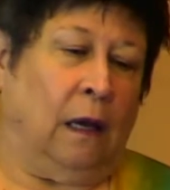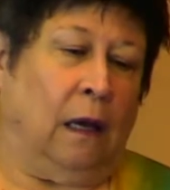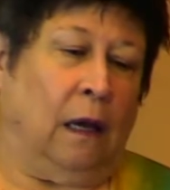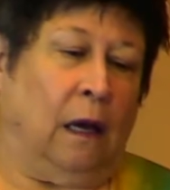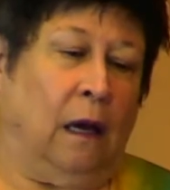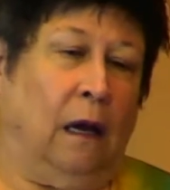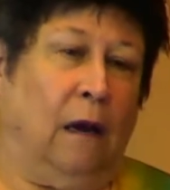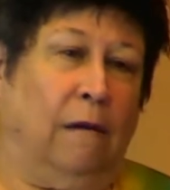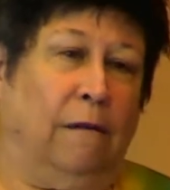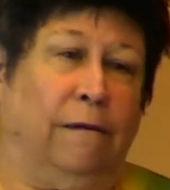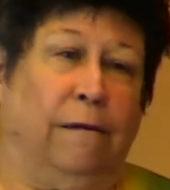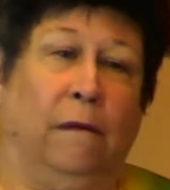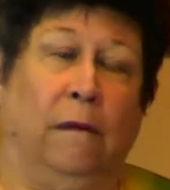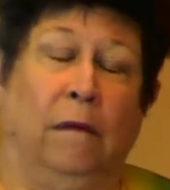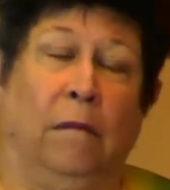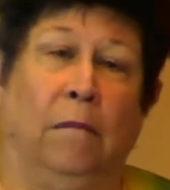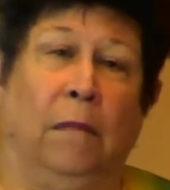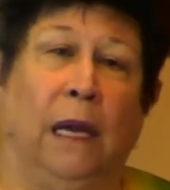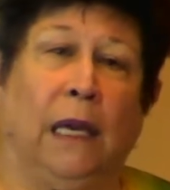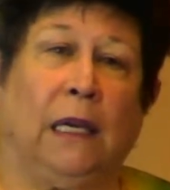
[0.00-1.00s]
of
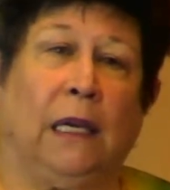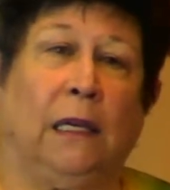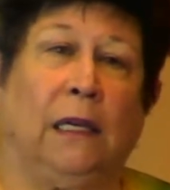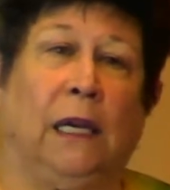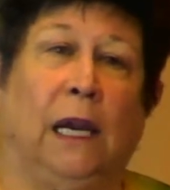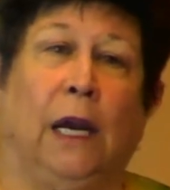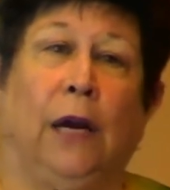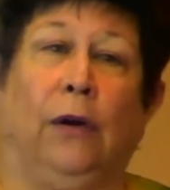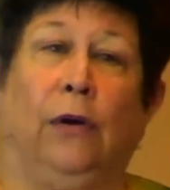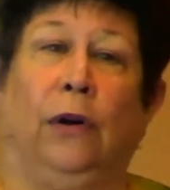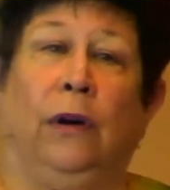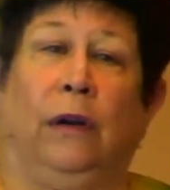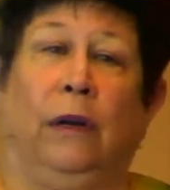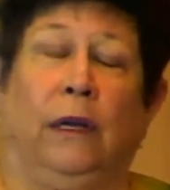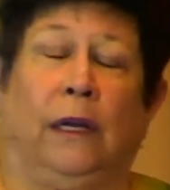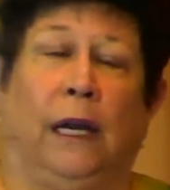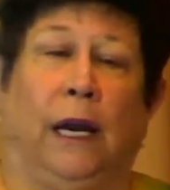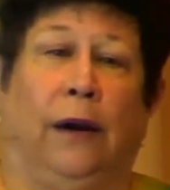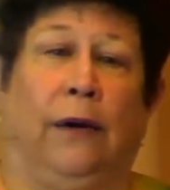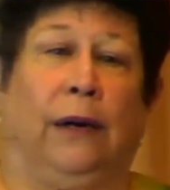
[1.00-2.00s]
Mike and
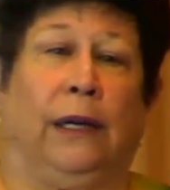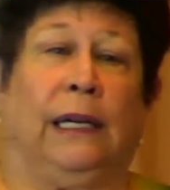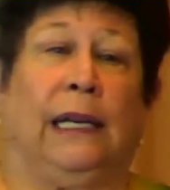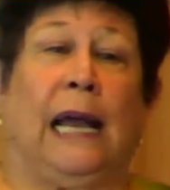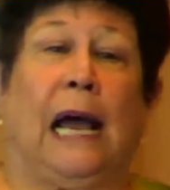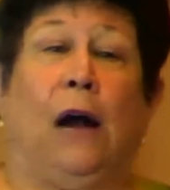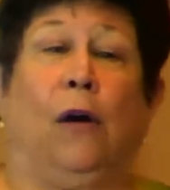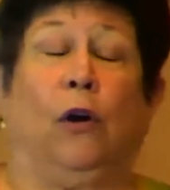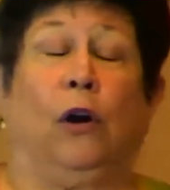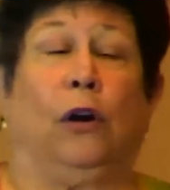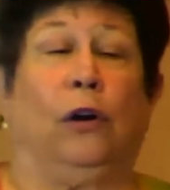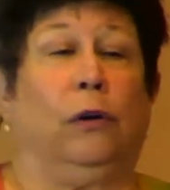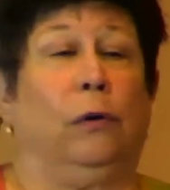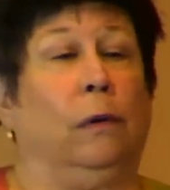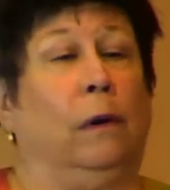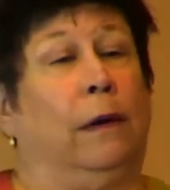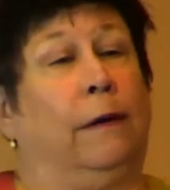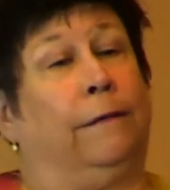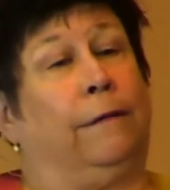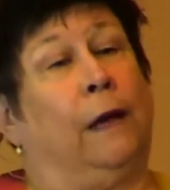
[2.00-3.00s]
Karen Lauer, who
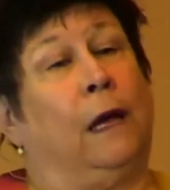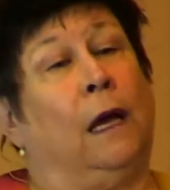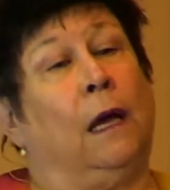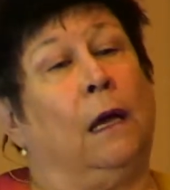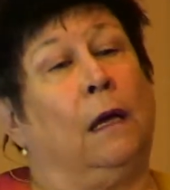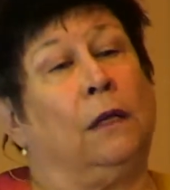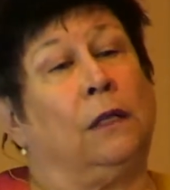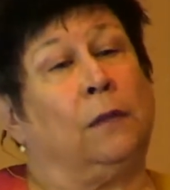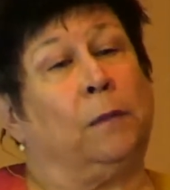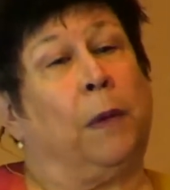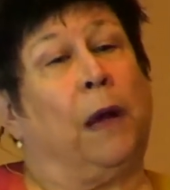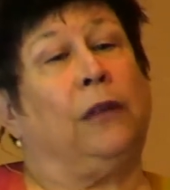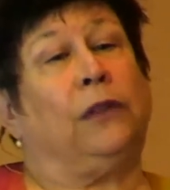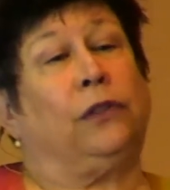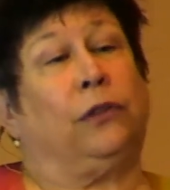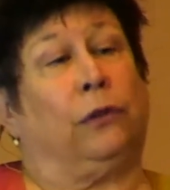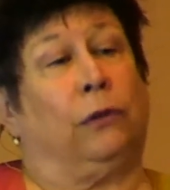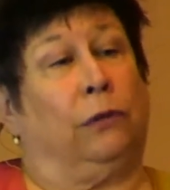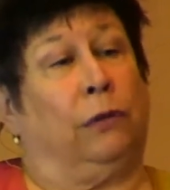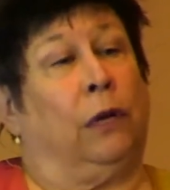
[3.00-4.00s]
have
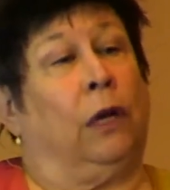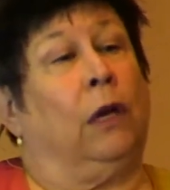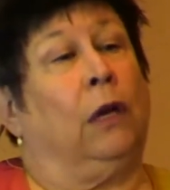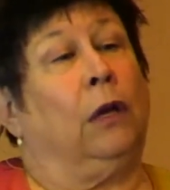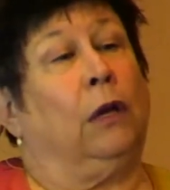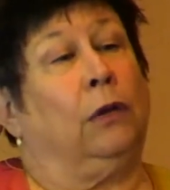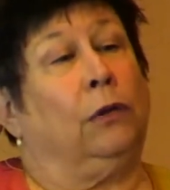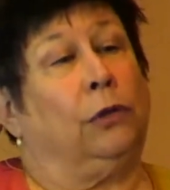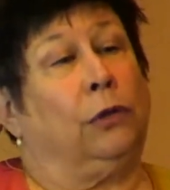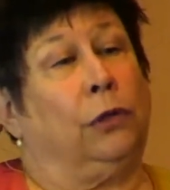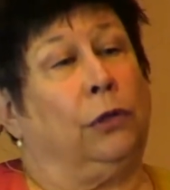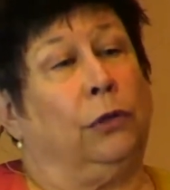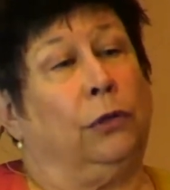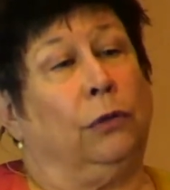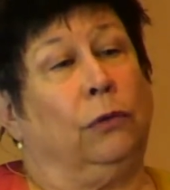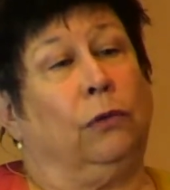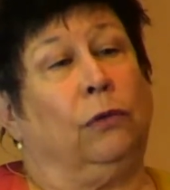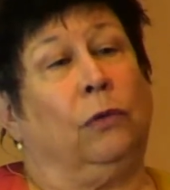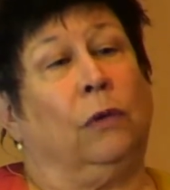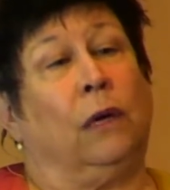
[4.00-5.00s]
sponsored
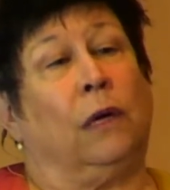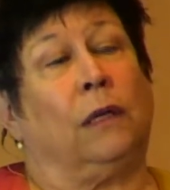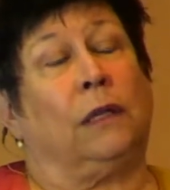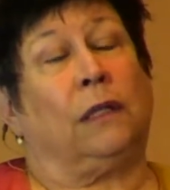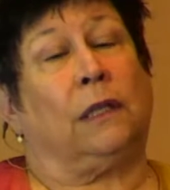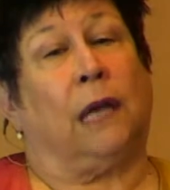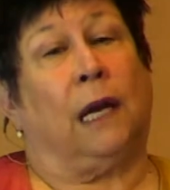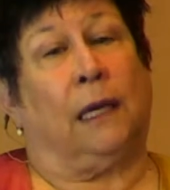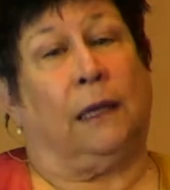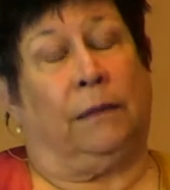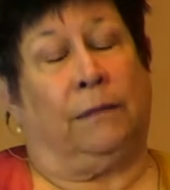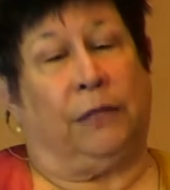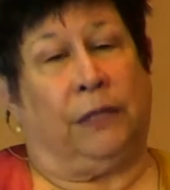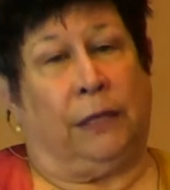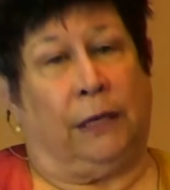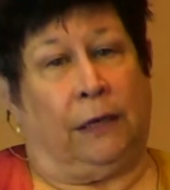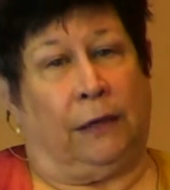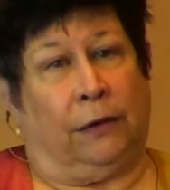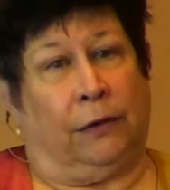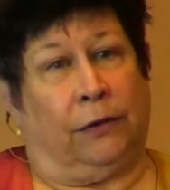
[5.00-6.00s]
2 asylum
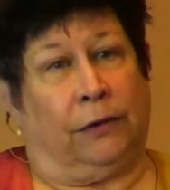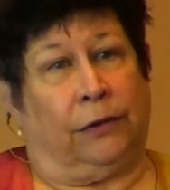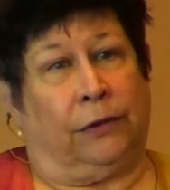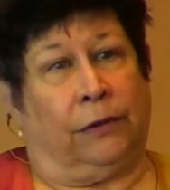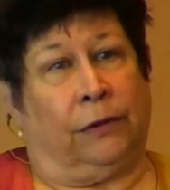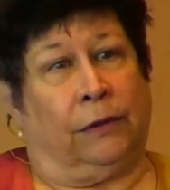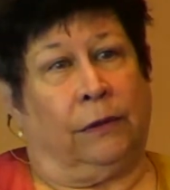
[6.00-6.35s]
seekers